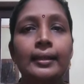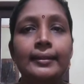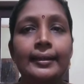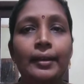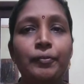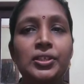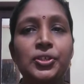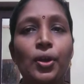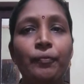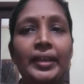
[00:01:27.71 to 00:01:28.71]
The
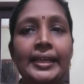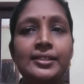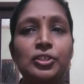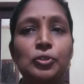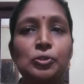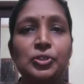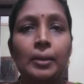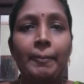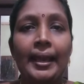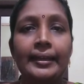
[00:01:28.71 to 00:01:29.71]
definition of institutional
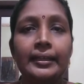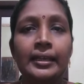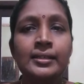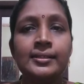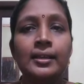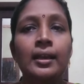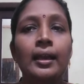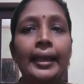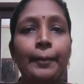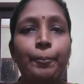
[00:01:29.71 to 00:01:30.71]
planning is
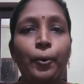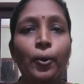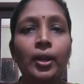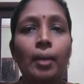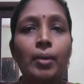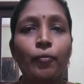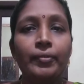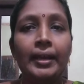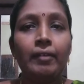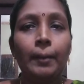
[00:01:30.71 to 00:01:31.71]
a program of
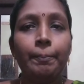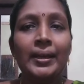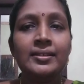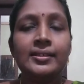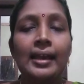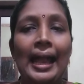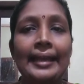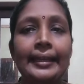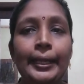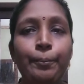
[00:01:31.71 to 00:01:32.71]
development
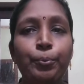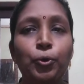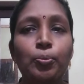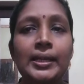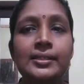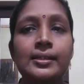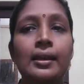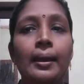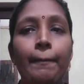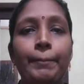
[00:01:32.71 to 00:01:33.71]
and improvement
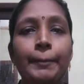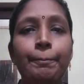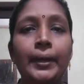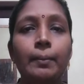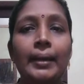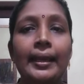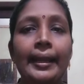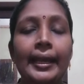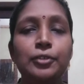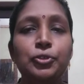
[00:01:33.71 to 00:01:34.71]
prepared by an
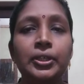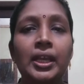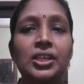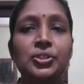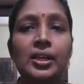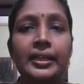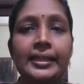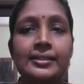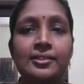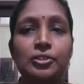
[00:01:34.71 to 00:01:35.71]
educational
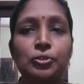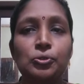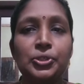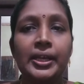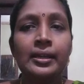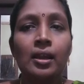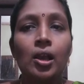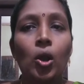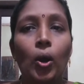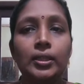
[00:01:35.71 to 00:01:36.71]
institution
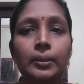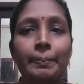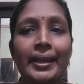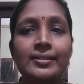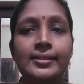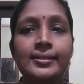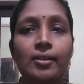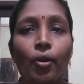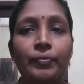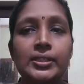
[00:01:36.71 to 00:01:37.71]
on the basis
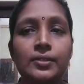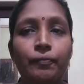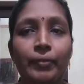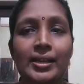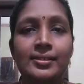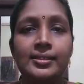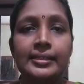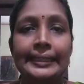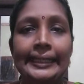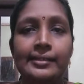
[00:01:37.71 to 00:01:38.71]
of its
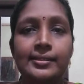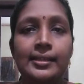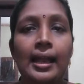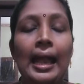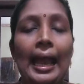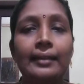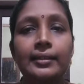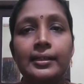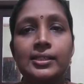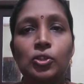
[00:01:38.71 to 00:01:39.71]
felt needs and
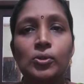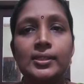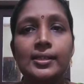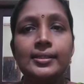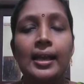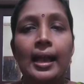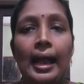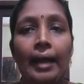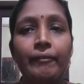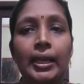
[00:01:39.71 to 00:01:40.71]
the resources
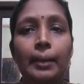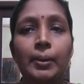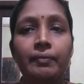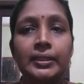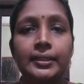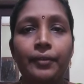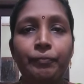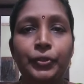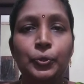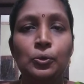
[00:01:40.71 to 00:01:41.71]
available with a
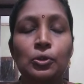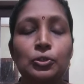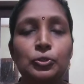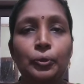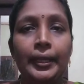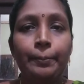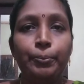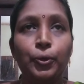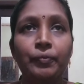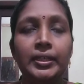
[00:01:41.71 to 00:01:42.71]
view to
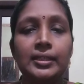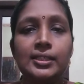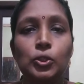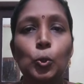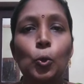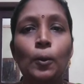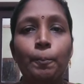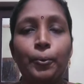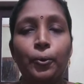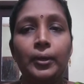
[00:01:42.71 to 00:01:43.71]
improving the school
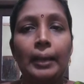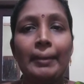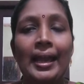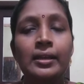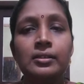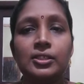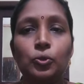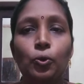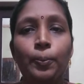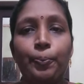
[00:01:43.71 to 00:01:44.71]
program and
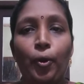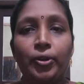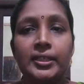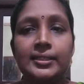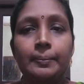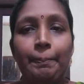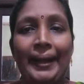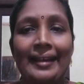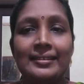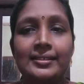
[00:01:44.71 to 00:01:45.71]
school
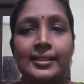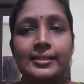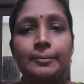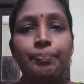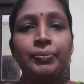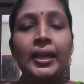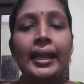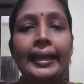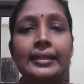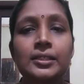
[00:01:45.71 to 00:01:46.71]
practices.
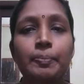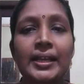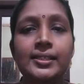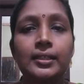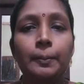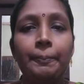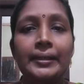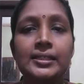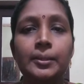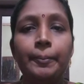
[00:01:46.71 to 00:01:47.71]
It is based on the
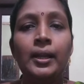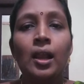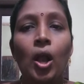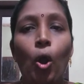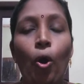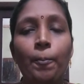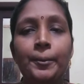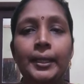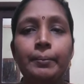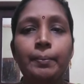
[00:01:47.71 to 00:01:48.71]
principle
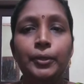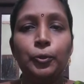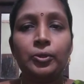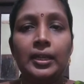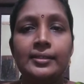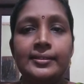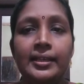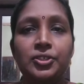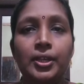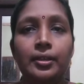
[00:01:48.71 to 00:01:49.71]
optimum
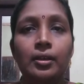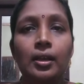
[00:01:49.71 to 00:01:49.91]
utilization.